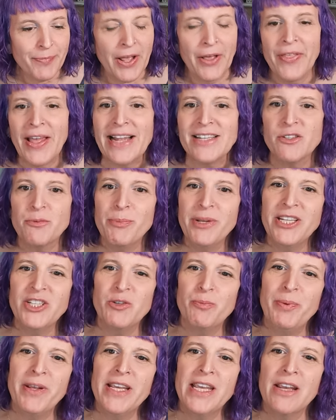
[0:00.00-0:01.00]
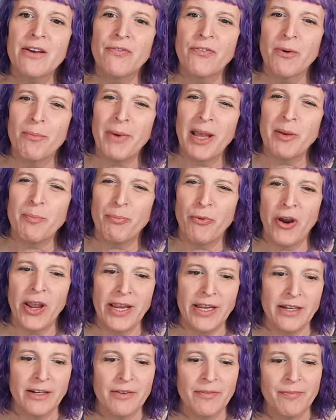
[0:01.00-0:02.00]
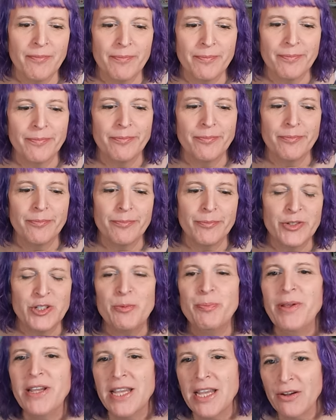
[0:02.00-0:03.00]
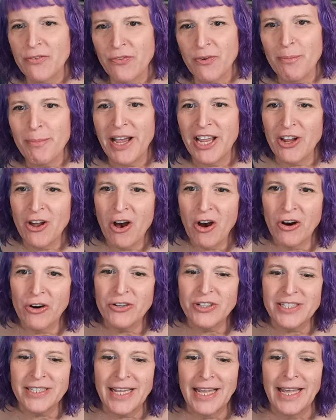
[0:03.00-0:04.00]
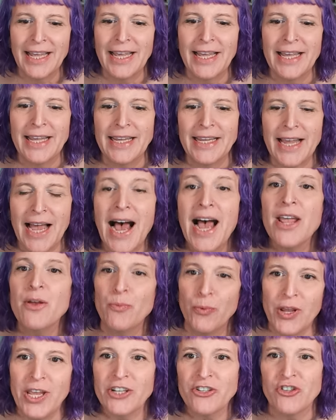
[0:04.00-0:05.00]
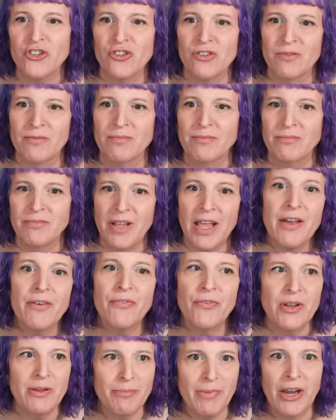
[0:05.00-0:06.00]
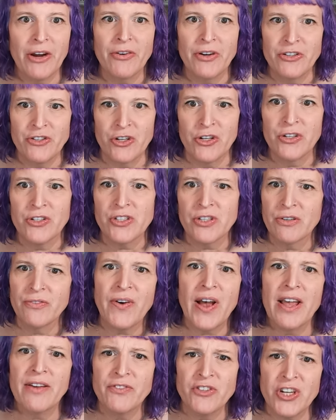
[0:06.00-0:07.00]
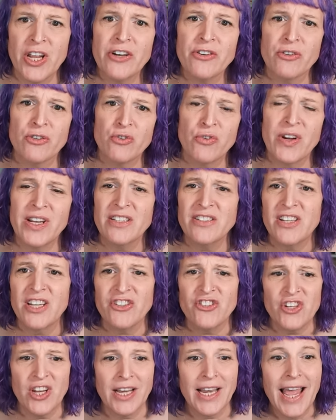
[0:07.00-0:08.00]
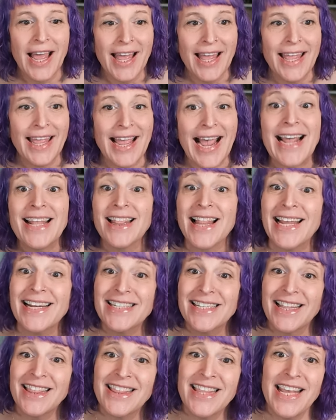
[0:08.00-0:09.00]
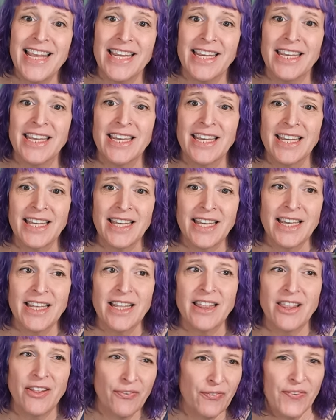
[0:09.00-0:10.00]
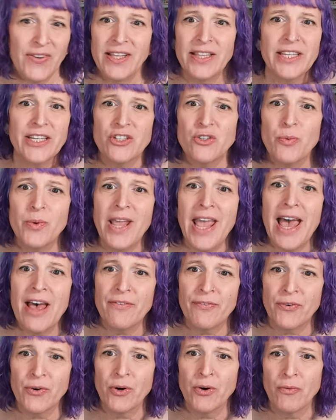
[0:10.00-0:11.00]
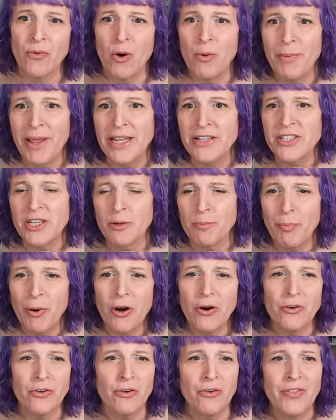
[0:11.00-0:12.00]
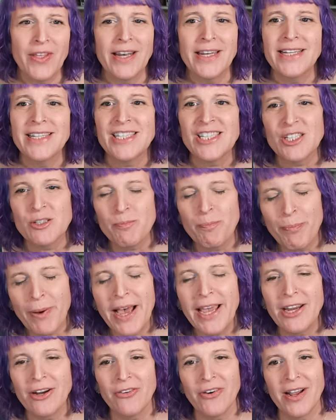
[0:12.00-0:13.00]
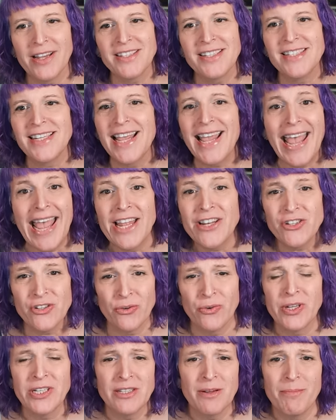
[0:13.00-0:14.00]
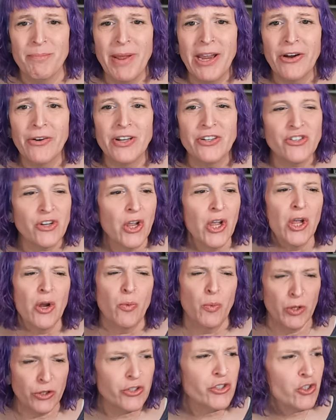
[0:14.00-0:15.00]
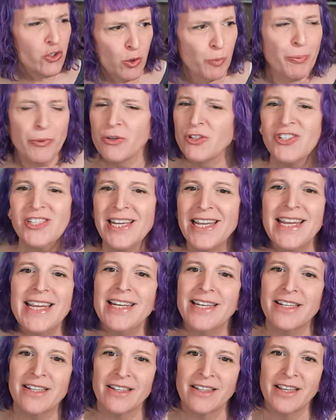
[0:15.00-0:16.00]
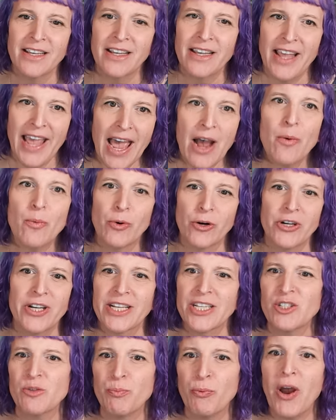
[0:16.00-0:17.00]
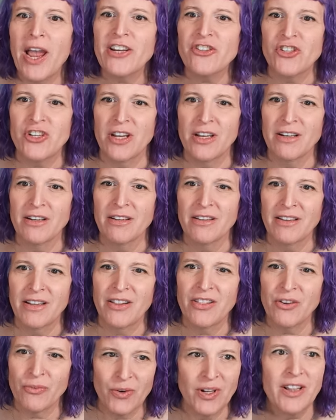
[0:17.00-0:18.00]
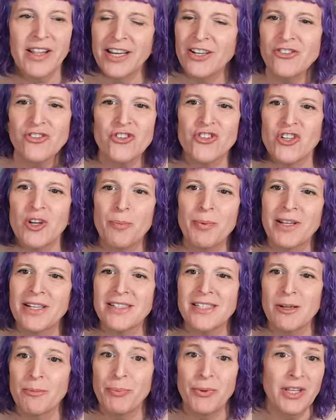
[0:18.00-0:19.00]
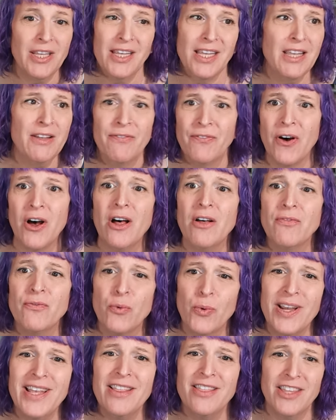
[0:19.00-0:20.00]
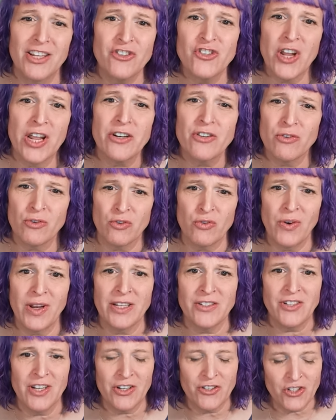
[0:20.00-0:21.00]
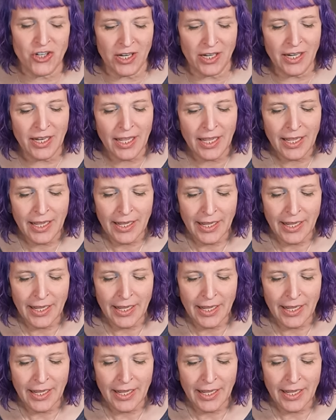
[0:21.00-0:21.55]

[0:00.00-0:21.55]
Now that's me speaking from my brain. Speaking from my heart, I wish every marriage could survive gender transition. I'd like to think the feelings we have for a romantic partner that inspire us to enter into marriage will supersede outward expression, and the relationship can simply evolve with the gender transition.